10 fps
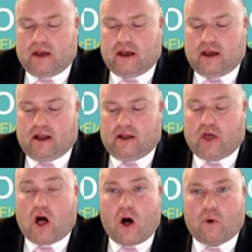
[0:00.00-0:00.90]

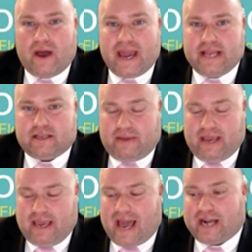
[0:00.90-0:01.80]
hallway to
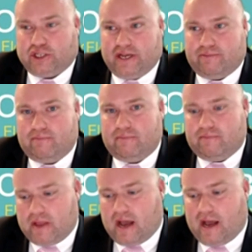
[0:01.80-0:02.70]
be actually
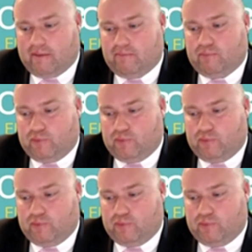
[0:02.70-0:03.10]
dug